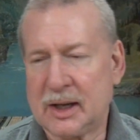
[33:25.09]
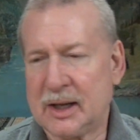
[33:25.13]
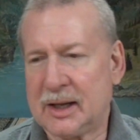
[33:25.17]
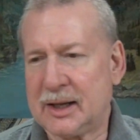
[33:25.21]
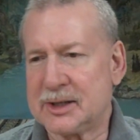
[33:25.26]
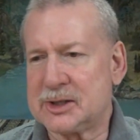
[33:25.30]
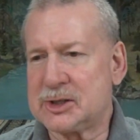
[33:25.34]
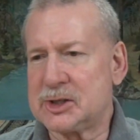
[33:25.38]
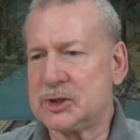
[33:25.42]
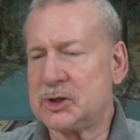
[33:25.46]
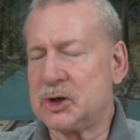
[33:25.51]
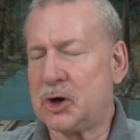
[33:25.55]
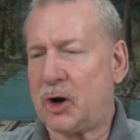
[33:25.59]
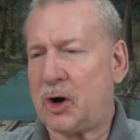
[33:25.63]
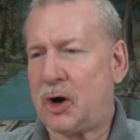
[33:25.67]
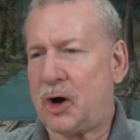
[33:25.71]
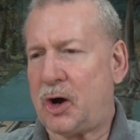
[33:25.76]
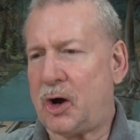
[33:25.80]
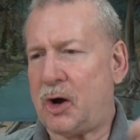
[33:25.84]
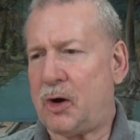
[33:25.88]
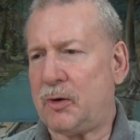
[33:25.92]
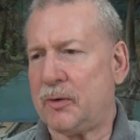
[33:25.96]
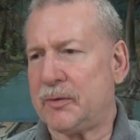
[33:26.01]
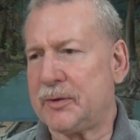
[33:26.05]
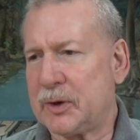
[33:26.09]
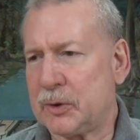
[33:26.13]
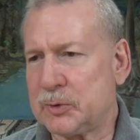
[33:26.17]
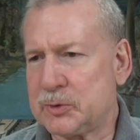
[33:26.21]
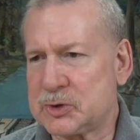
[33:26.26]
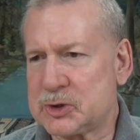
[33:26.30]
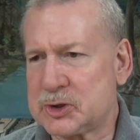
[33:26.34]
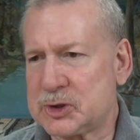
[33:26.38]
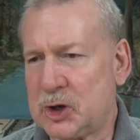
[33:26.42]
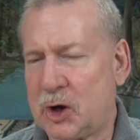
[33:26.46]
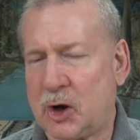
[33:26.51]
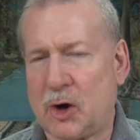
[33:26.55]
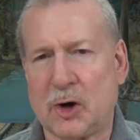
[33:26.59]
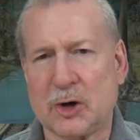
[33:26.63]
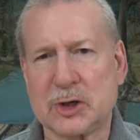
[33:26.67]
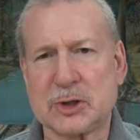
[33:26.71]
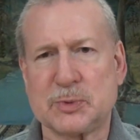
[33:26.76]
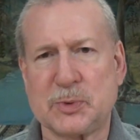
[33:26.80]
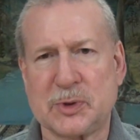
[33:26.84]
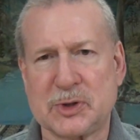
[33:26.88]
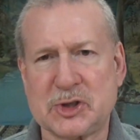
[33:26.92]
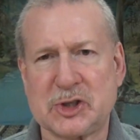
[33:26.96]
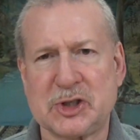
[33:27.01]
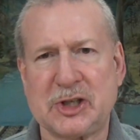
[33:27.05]
listen to all those songs,
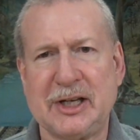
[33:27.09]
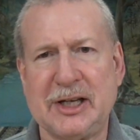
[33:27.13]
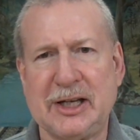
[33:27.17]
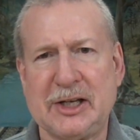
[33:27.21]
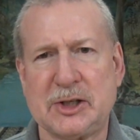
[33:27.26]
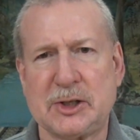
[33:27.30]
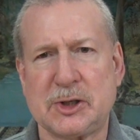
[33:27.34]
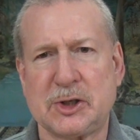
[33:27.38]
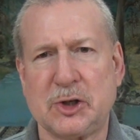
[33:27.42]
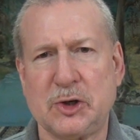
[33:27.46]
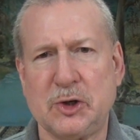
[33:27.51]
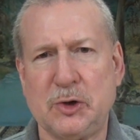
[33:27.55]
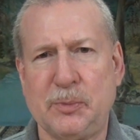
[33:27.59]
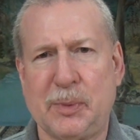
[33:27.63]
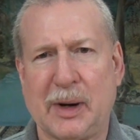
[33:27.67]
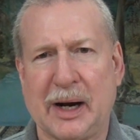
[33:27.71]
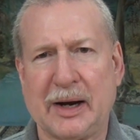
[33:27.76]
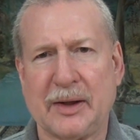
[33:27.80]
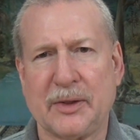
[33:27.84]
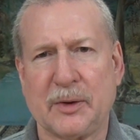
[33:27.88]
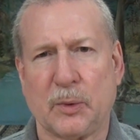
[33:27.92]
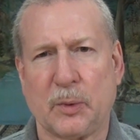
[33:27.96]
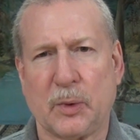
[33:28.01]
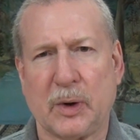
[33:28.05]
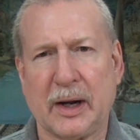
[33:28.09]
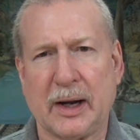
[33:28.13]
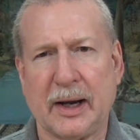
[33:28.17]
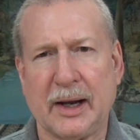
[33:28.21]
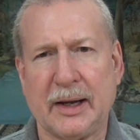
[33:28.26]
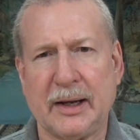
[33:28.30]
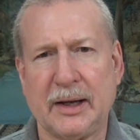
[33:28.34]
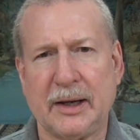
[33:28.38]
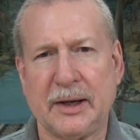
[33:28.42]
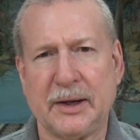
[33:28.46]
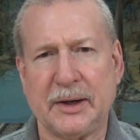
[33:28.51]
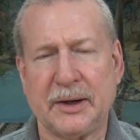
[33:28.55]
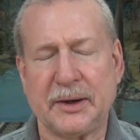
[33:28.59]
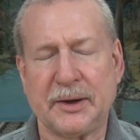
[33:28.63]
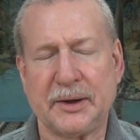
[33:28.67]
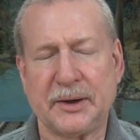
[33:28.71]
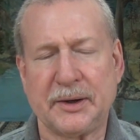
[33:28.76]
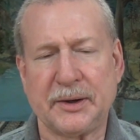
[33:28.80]
which teach too, by the way.